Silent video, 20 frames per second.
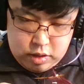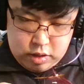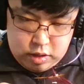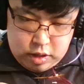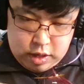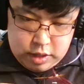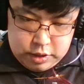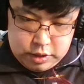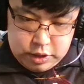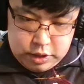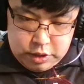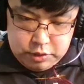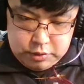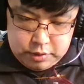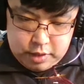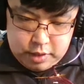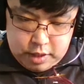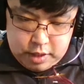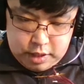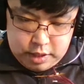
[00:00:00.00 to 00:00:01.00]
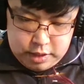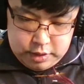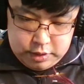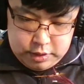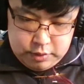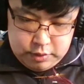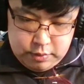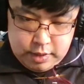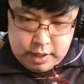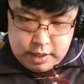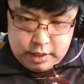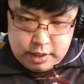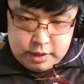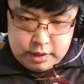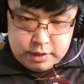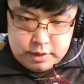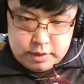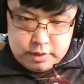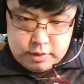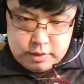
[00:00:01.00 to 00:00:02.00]
and to use lots of
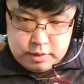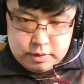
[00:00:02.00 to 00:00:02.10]
wax.